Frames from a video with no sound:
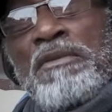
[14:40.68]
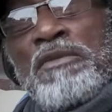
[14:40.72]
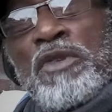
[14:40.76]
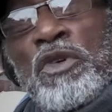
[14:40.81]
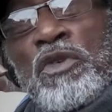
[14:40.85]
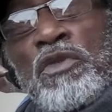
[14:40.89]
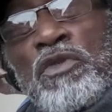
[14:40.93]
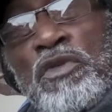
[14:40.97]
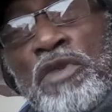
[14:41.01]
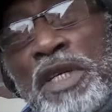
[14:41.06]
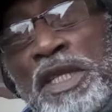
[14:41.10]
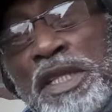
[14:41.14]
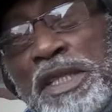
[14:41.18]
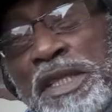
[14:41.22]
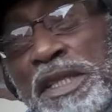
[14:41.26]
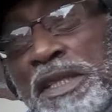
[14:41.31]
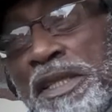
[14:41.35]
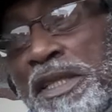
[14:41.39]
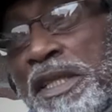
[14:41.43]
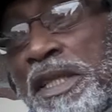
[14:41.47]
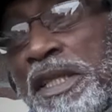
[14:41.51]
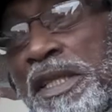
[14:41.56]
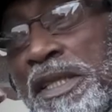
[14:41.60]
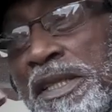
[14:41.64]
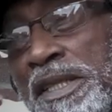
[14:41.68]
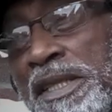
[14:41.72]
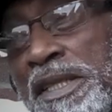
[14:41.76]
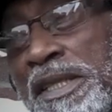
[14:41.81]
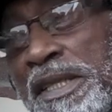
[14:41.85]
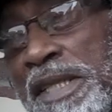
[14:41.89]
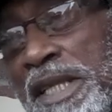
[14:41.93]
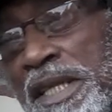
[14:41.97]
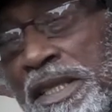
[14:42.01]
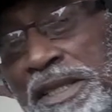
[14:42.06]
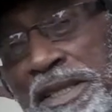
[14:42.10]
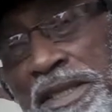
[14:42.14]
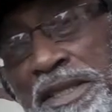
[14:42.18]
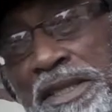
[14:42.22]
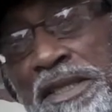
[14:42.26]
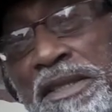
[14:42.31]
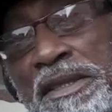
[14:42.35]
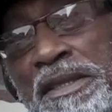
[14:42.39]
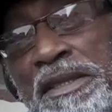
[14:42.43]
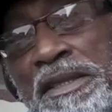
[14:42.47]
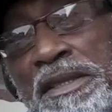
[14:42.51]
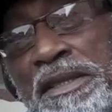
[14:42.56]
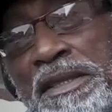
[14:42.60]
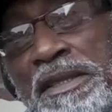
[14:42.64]
The reason is this.
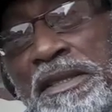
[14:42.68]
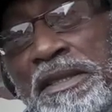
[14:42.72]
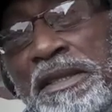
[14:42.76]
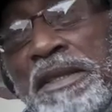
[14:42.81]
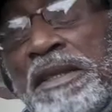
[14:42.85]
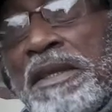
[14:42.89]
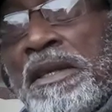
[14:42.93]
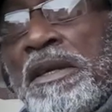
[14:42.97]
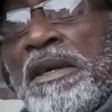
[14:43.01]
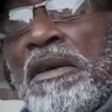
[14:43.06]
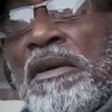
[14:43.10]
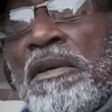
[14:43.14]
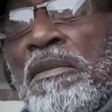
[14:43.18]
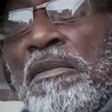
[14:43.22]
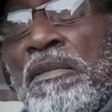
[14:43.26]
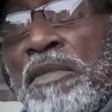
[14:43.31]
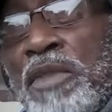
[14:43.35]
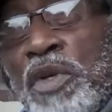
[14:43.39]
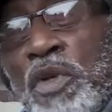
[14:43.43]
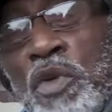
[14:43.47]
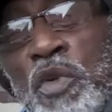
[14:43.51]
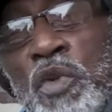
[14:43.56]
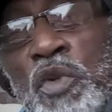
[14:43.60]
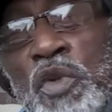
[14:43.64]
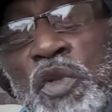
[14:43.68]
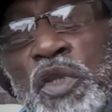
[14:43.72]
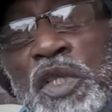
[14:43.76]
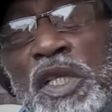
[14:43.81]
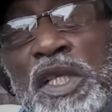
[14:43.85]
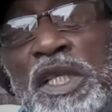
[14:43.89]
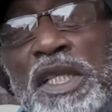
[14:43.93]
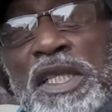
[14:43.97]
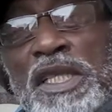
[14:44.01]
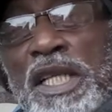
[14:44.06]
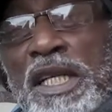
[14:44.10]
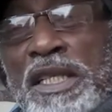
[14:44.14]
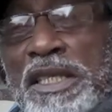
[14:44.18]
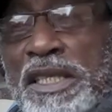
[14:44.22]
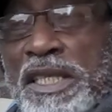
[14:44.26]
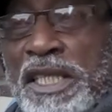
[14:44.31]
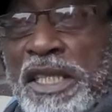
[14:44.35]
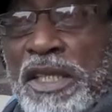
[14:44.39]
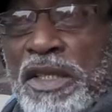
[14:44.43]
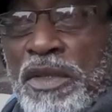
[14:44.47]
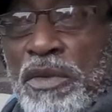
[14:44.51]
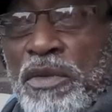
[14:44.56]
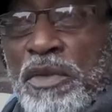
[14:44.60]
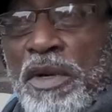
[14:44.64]
Music is a
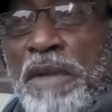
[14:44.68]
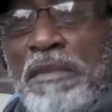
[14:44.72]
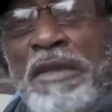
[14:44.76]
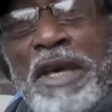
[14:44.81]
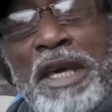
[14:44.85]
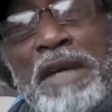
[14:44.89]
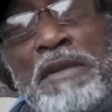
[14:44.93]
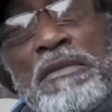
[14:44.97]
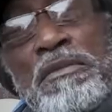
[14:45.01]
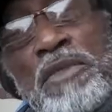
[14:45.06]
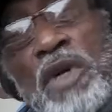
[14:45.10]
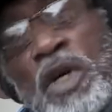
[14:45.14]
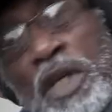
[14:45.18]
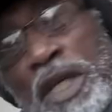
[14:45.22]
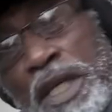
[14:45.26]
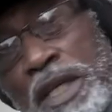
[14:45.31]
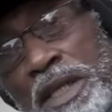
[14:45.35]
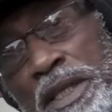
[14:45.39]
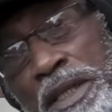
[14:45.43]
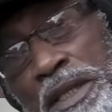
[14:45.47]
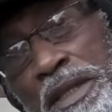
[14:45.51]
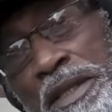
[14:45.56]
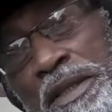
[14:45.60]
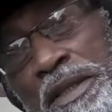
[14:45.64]
thing we make money.